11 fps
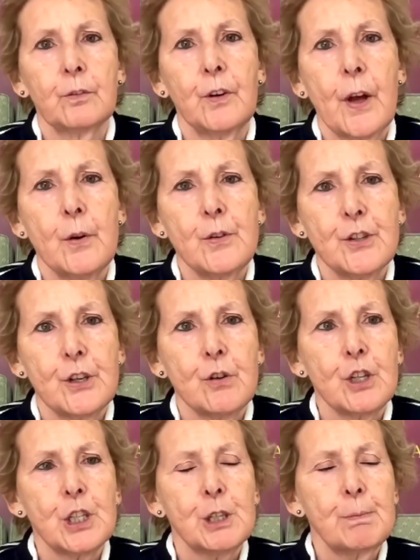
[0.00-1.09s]
for those
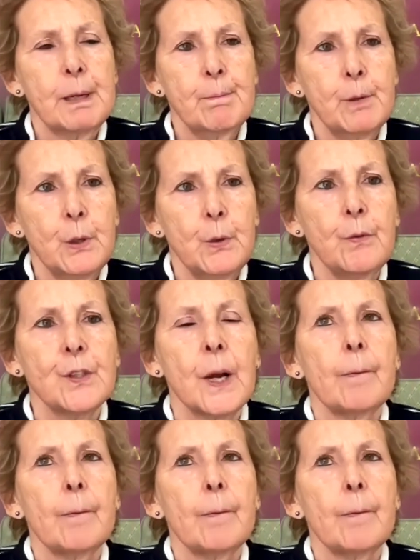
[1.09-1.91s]
children to be moved,